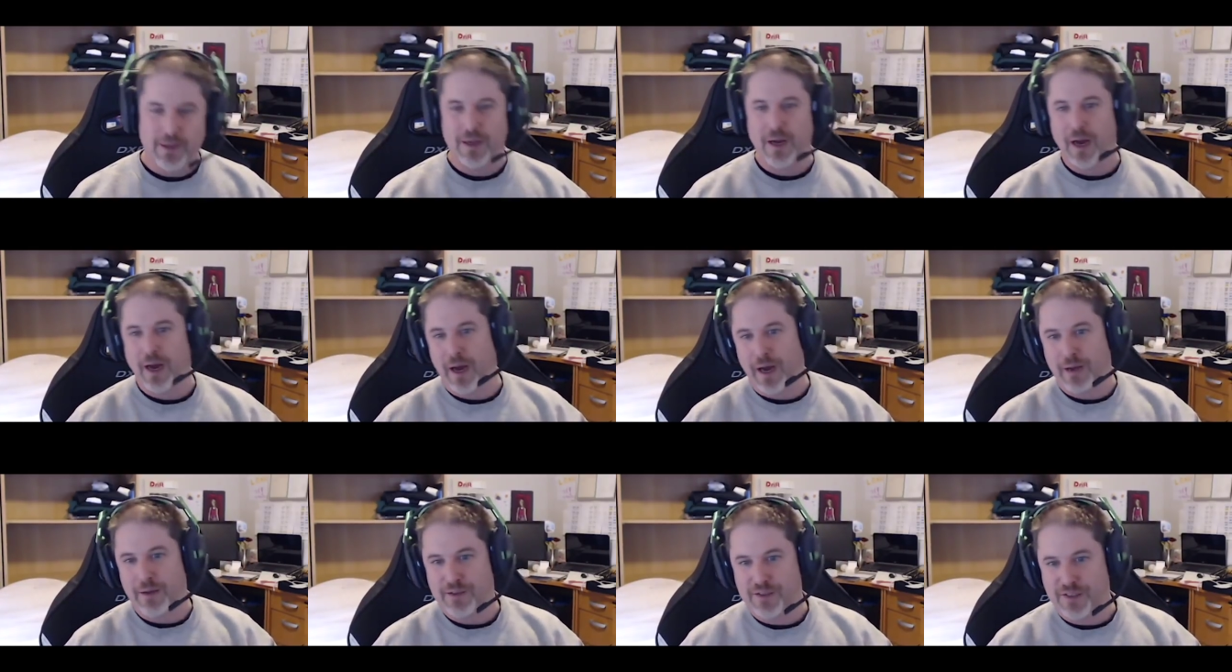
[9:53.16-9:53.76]

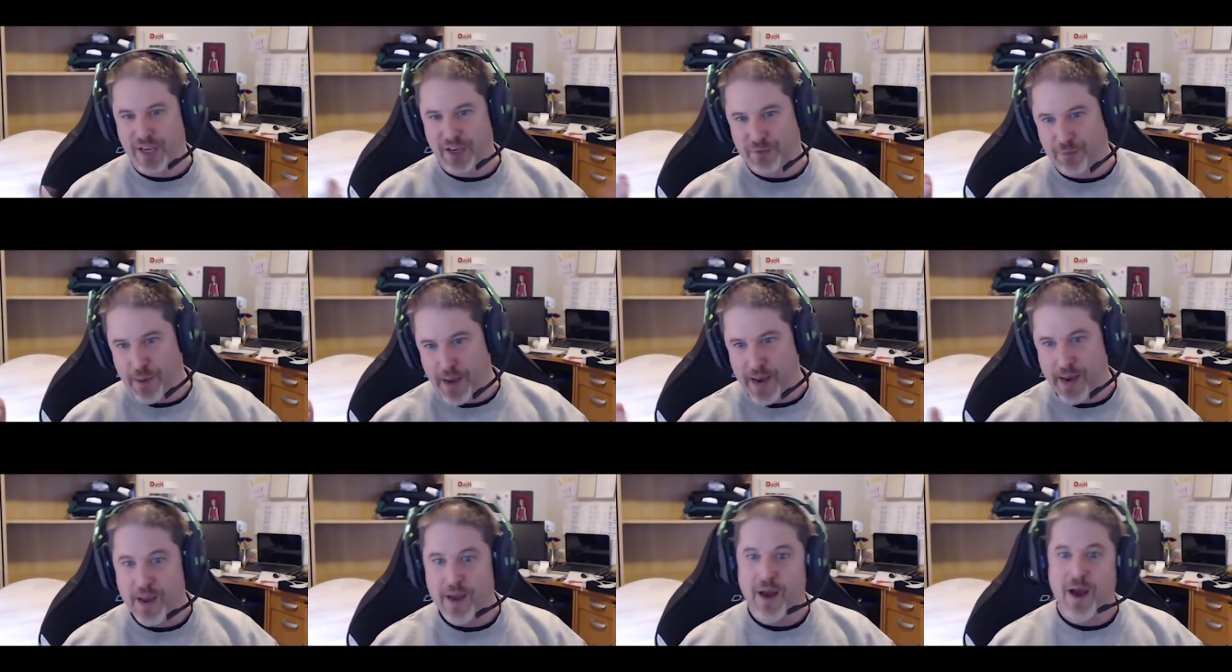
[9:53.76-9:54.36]
uh, says
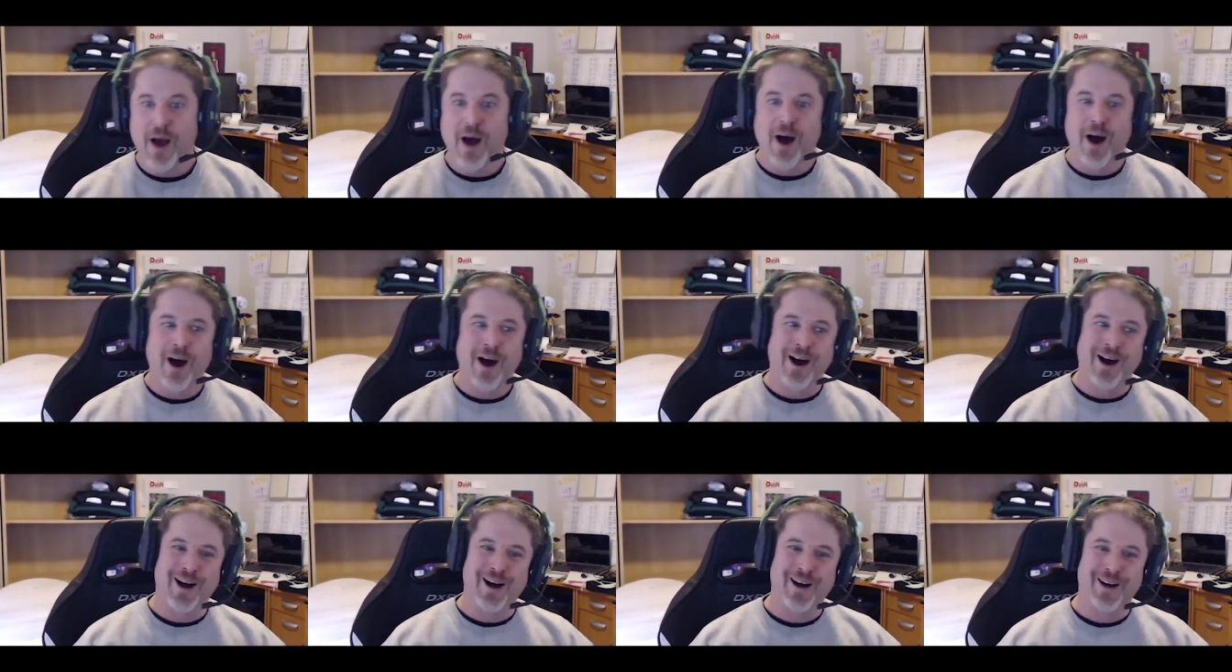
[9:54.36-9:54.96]
me.
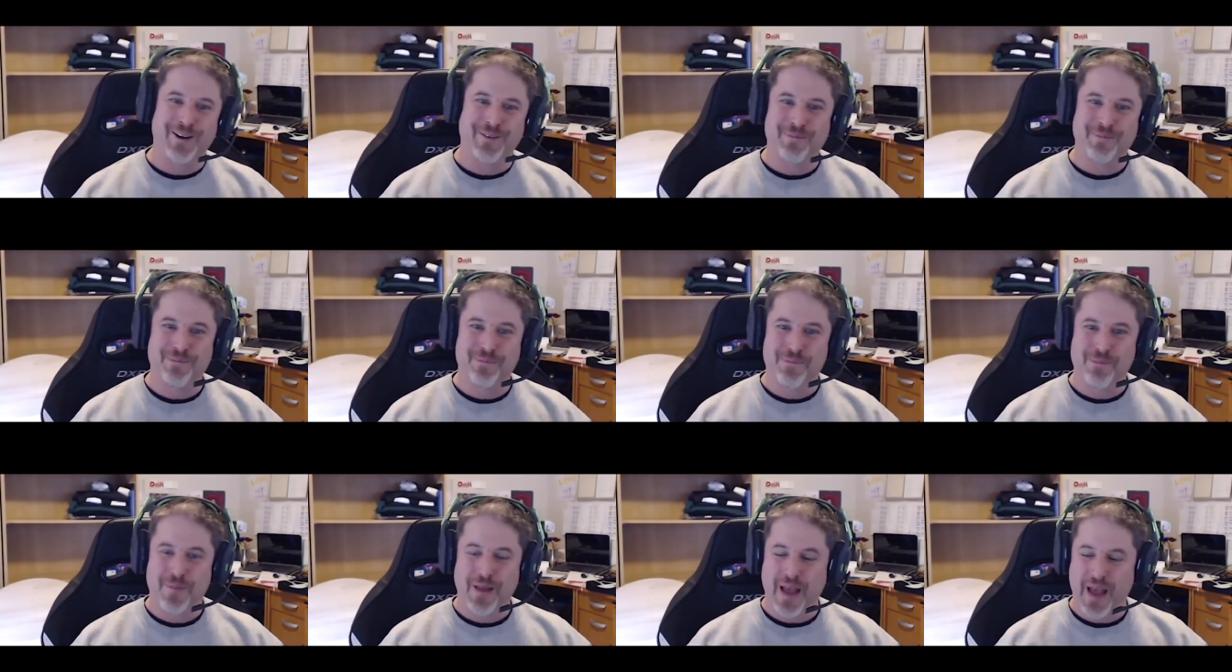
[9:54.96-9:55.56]
Um,
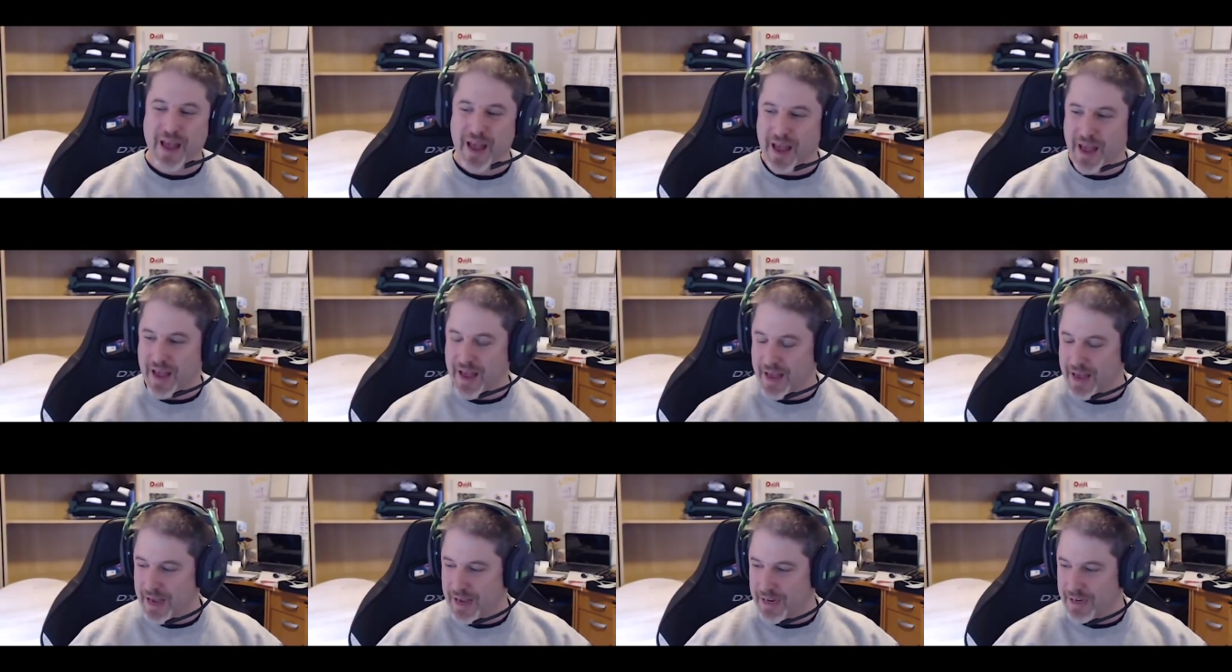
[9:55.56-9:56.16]

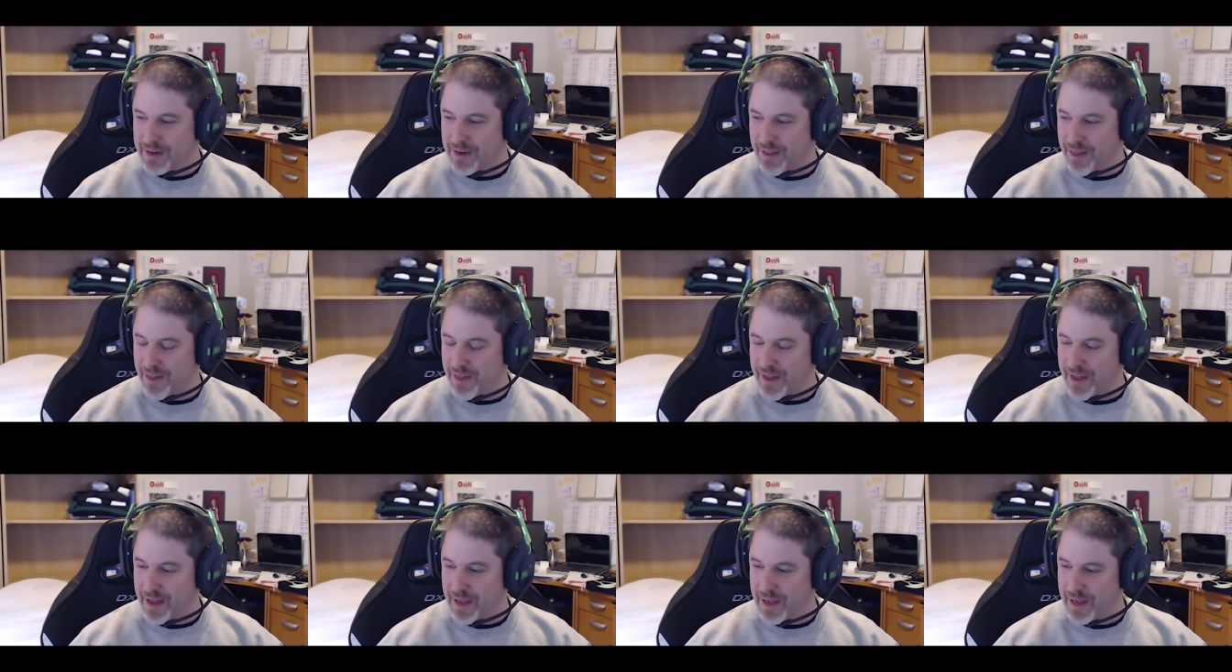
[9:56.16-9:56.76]
and
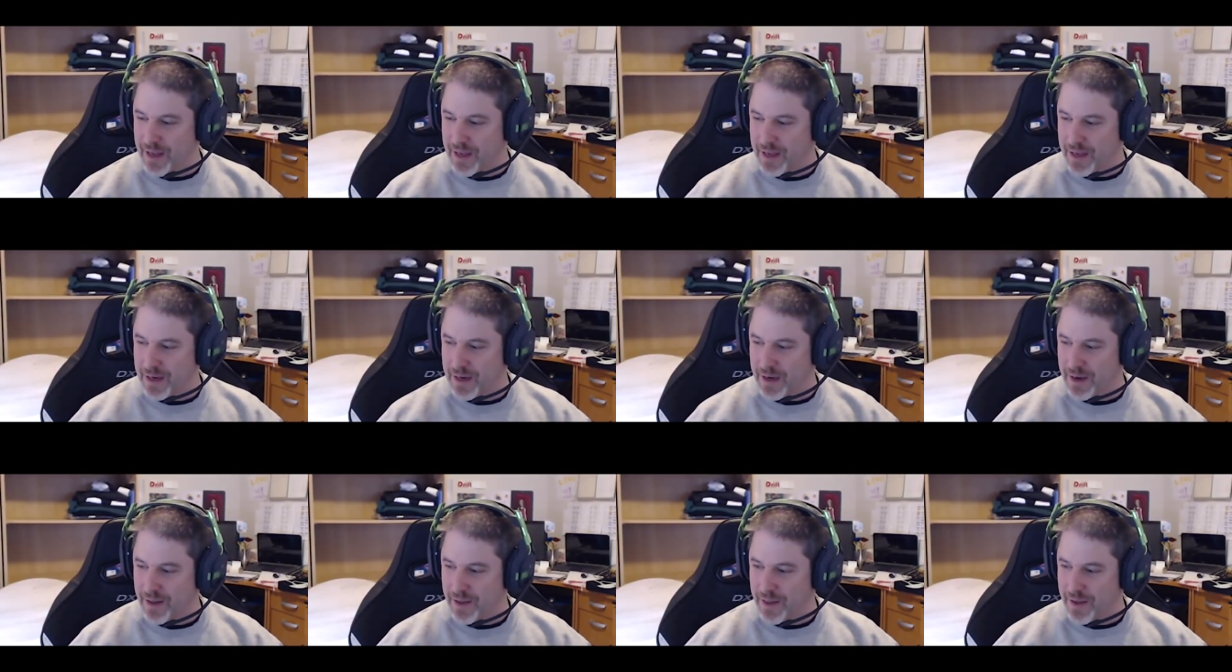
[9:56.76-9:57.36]

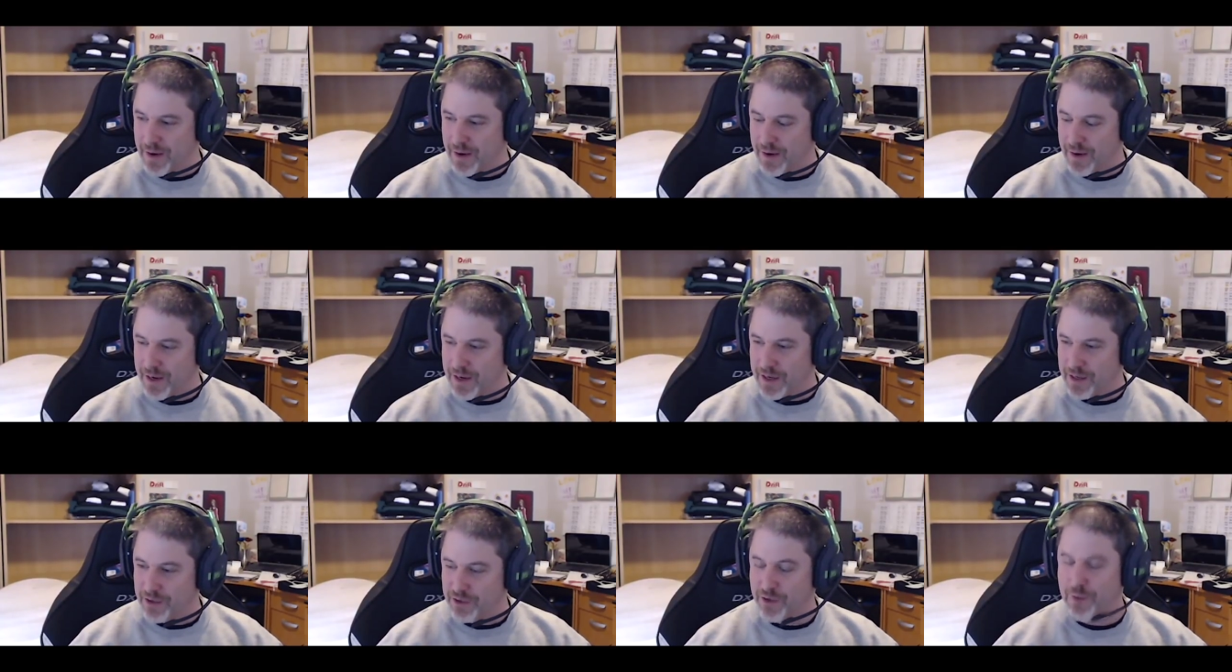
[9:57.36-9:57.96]
then there
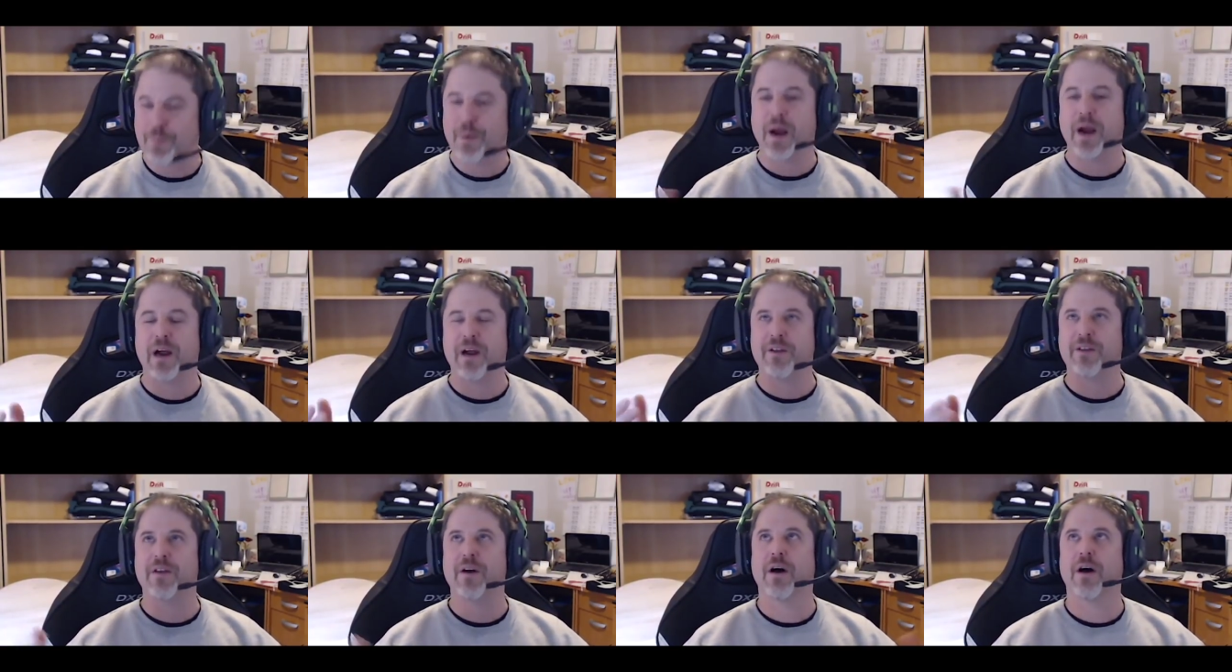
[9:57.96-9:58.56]
is the
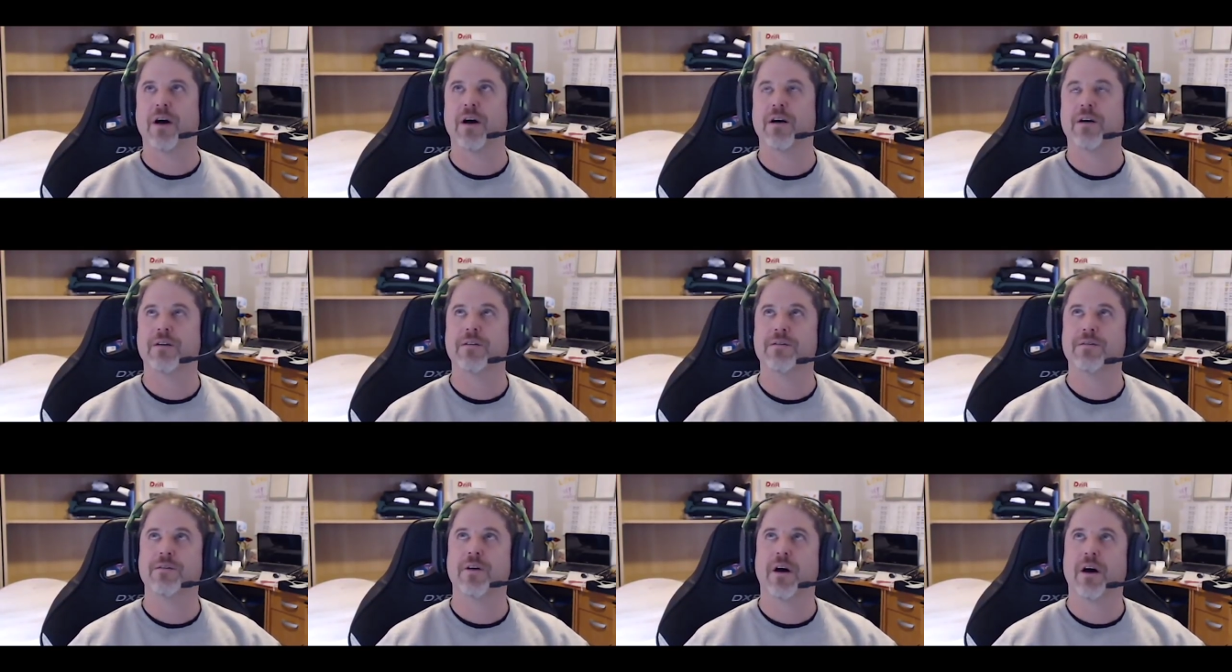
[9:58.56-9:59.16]
path
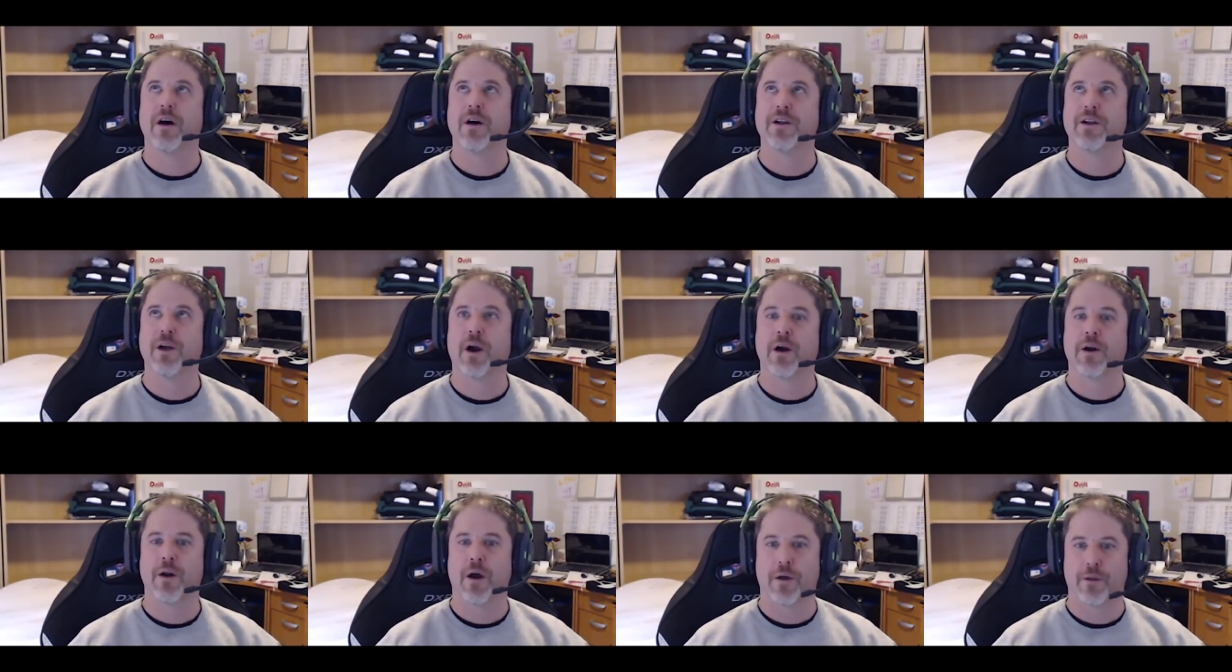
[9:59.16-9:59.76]
of uh,
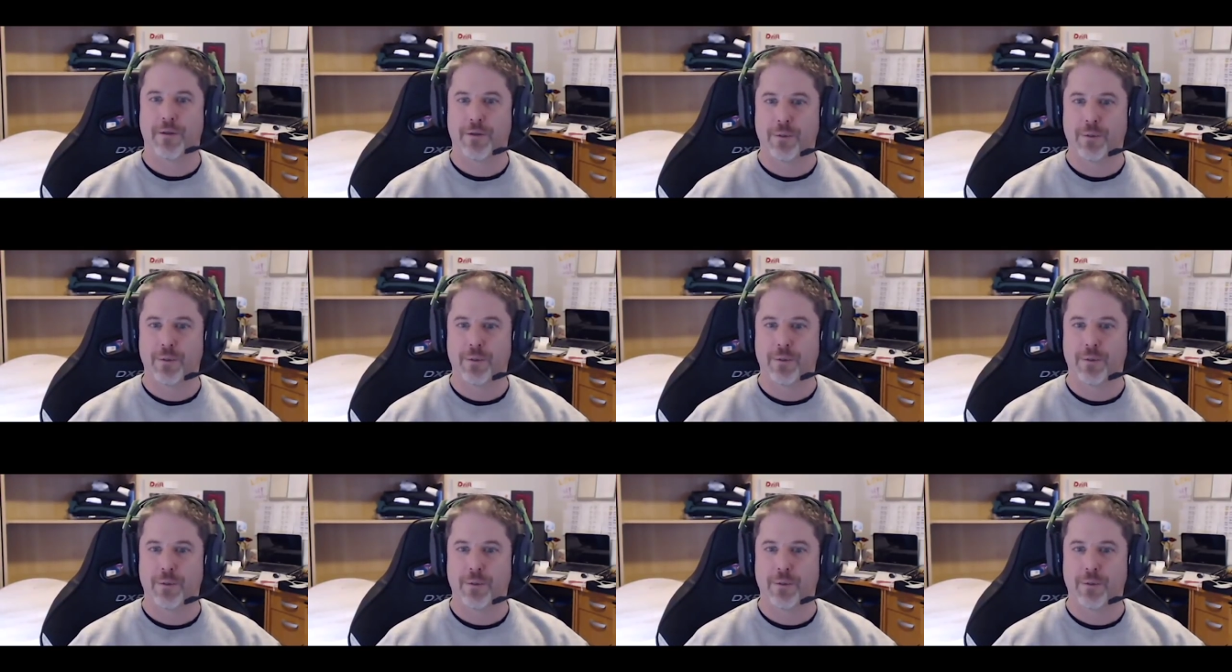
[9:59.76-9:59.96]
Yarnoth,